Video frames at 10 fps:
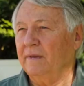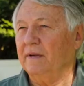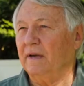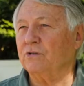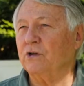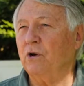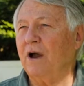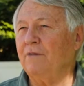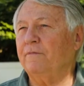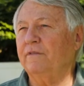Yeah, so
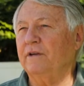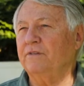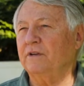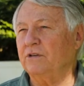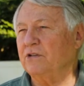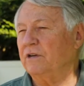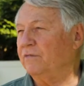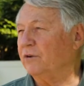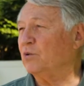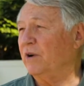I've lived in the city
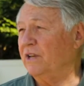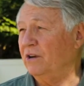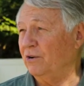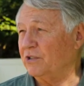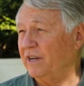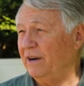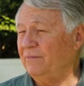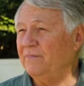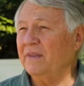for 20 years now.